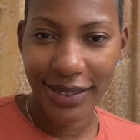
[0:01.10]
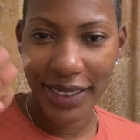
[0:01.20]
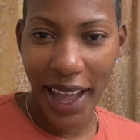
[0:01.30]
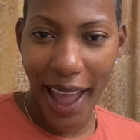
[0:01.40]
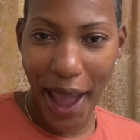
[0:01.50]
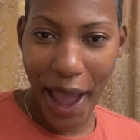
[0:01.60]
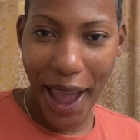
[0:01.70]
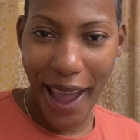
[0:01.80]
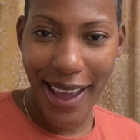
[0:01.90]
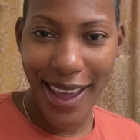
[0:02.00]

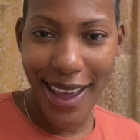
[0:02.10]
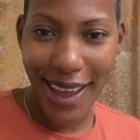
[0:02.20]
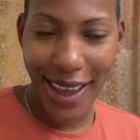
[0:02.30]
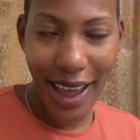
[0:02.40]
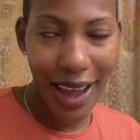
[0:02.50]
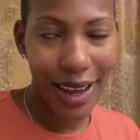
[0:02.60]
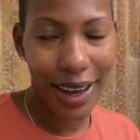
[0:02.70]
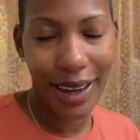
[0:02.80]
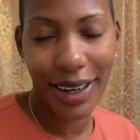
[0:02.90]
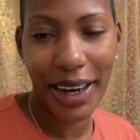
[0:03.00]
Hey,
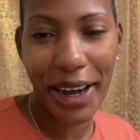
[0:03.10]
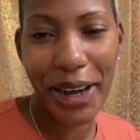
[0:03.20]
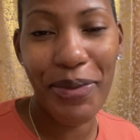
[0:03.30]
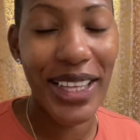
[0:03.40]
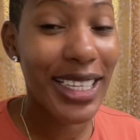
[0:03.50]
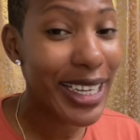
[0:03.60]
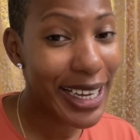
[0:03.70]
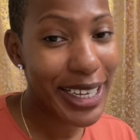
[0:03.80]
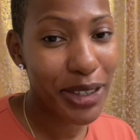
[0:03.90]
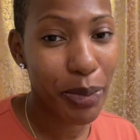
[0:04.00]
this
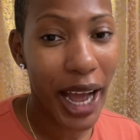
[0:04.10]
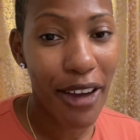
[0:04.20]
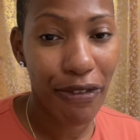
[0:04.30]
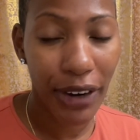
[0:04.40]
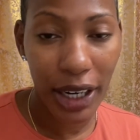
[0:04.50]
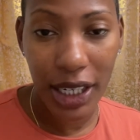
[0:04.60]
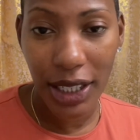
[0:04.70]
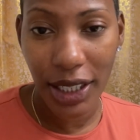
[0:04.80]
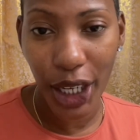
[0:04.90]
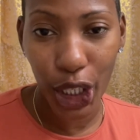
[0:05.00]
is my
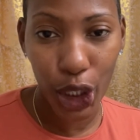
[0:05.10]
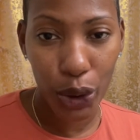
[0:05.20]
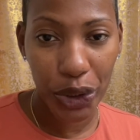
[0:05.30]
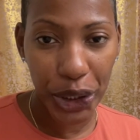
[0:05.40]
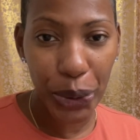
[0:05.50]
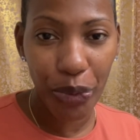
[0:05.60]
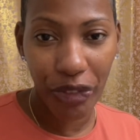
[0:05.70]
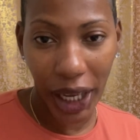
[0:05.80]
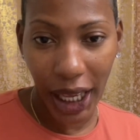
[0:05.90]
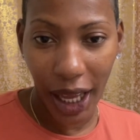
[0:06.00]
first YouTube
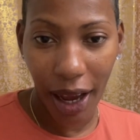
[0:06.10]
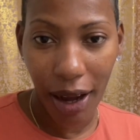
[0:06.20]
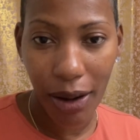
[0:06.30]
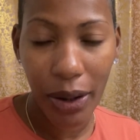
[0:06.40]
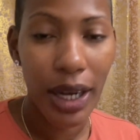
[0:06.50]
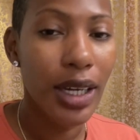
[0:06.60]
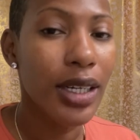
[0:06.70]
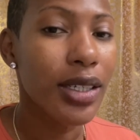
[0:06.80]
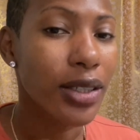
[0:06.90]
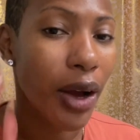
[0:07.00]
video,
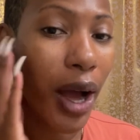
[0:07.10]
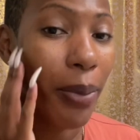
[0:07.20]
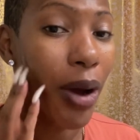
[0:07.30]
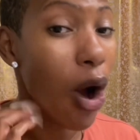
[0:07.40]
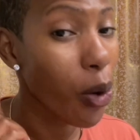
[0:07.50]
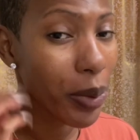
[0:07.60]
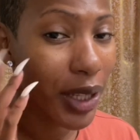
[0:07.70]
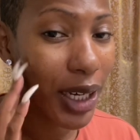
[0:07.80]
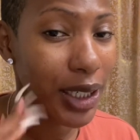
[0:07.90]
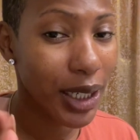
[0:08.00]
so I'm hoping
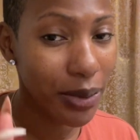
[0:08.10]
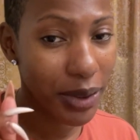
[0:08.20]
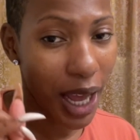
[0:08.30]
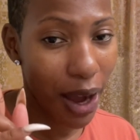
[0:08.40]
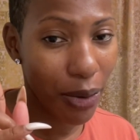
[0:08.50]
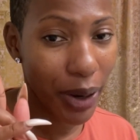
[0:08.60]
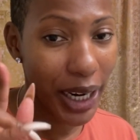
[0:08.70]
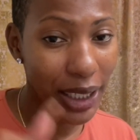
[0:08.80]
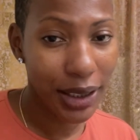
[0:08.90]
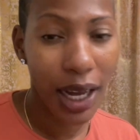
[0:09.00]
that it comes out
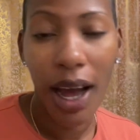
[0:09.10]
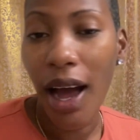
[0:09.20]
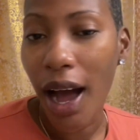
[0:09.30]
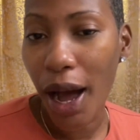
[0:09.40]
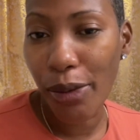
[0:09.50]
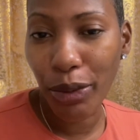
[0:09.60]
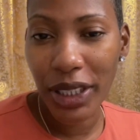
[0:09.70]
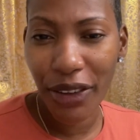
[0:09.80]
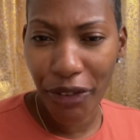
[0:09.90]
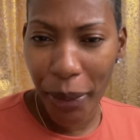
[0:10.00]
right.
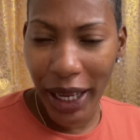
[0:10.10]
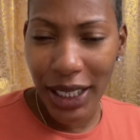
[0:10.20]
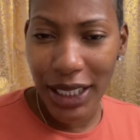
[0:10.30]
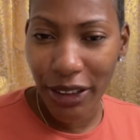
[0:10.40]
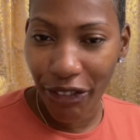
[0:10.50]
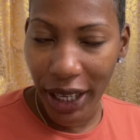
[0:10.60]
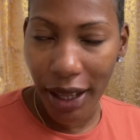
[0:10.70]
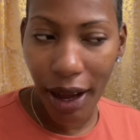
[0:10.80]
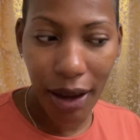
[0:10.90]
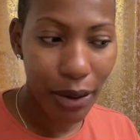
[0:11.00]
Reason for making this
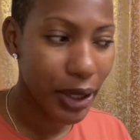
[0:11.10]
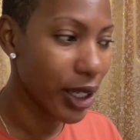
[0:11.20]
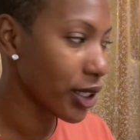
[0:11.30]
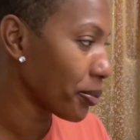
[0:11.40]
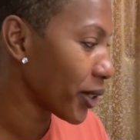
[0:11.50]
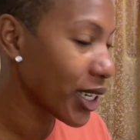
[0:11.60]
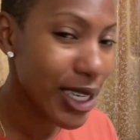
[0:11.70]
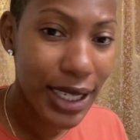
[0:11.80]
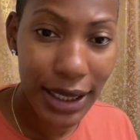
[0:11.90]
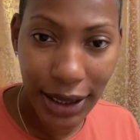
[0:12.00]
video is
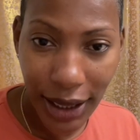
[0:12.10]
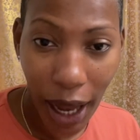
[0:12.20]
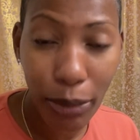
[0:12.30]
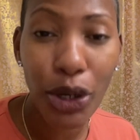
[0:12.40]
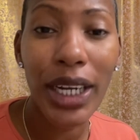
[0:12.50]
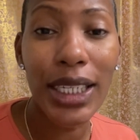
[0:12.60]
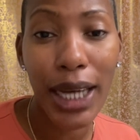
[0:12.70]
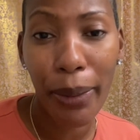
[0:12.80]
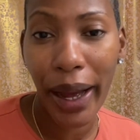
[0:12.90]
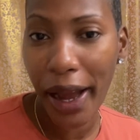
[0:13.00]
because I'm trying to
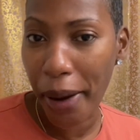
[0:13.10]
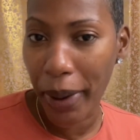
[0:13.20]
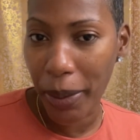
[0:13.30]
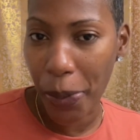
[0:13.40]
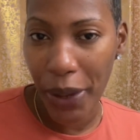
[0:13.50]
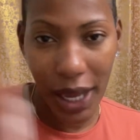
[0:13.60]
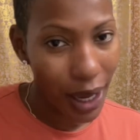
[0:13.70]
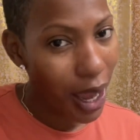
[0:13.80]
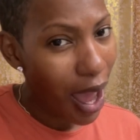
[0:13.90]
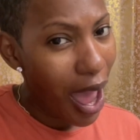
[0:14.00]
dye my hair baby pink,
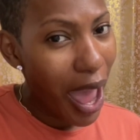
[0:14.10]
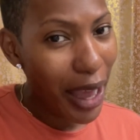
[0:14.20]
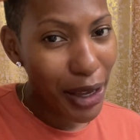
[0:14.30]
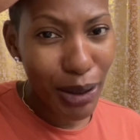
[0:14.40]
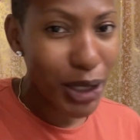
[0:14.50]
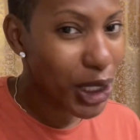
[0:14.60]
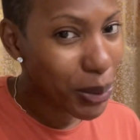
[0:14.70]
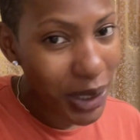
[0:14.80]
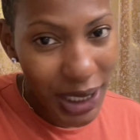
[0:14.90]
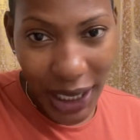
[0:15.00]
and
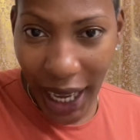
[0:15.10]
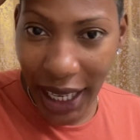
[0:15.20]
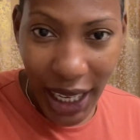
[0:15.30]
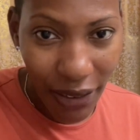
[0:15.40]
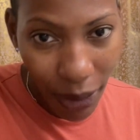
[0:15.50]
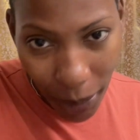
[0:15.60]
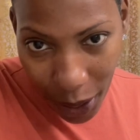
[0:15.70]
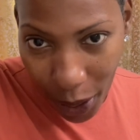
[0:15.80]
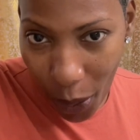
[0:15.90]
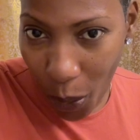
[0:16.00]
YouTube just ain't giving
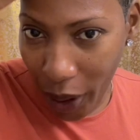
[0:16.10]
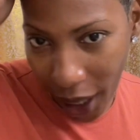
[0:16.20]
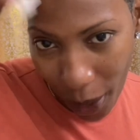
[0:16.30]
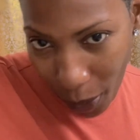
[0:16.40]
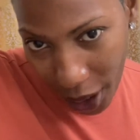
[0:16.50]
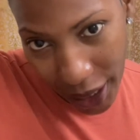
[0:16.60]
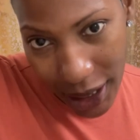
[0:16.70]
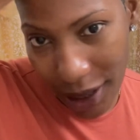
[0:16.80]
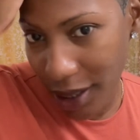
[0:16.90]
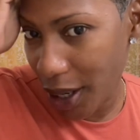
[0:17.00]
me what I want.
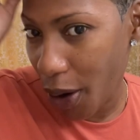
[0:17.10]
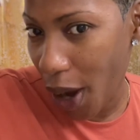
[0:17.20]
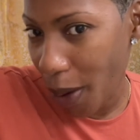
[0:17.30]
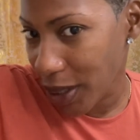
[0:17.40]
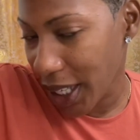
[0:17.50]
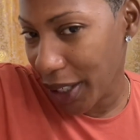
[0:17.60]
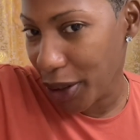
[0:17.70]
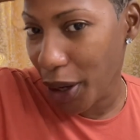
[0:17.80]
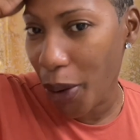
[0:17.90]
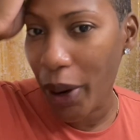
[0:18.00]
So I was like, you
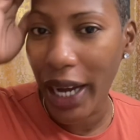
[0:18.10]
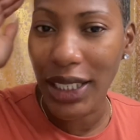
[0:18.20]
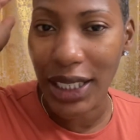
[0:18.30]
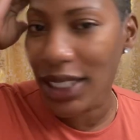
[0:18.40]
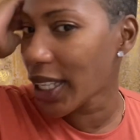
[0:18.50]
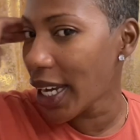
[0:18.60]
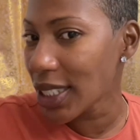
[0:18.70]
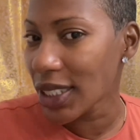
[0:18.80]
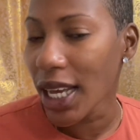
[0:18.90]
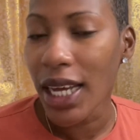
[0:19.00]
know what, just in
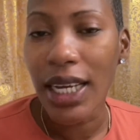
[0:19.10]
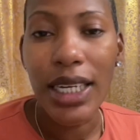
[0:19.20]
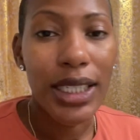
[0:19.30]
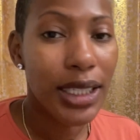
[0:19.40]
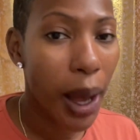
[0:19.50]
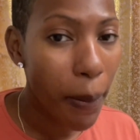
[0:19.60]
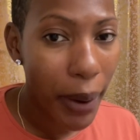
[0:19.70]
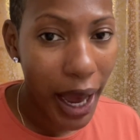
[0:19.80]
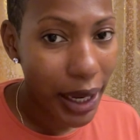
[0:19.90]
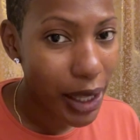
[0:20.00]
case
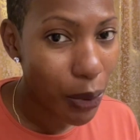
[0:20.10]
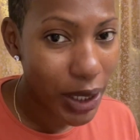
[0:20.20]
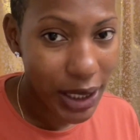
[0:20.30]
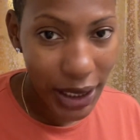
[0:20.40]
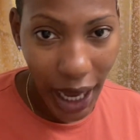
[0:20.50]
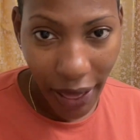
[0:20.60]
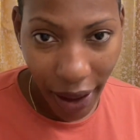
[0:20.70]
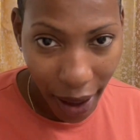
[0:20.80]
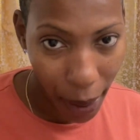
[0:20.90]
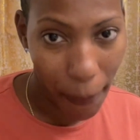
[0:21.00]
somebody wants to dye their
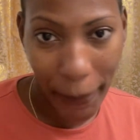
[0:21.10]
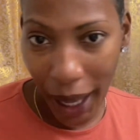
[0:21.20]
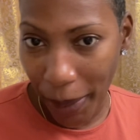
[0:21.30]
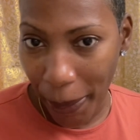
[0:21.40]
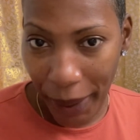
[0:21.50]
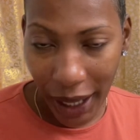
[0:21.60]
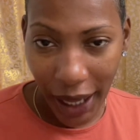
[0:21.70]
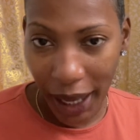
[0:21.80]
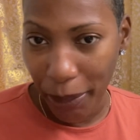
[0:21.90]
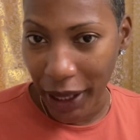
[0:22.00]
hair baby pink
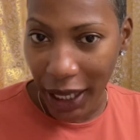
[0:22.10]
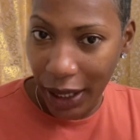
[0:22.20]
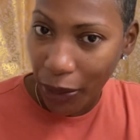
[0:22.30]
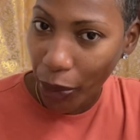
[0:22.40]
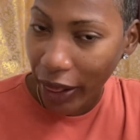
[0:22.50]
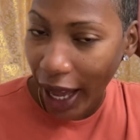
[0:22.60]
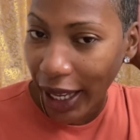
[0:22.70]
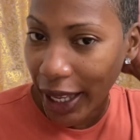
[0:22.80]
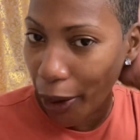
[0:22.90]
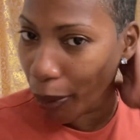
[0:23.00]
like me, whether I
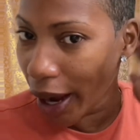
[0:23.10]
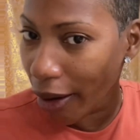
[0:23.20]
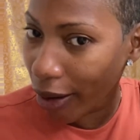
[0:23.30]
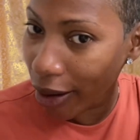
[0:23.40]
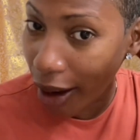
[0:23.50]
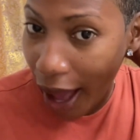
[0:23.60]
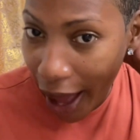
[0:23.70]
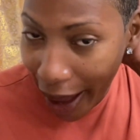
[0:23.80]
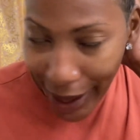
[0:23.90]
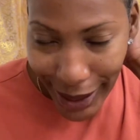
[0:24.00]
get it right or
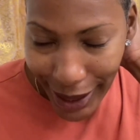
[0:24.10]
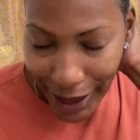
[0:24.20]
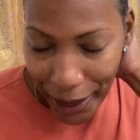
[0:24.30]
not,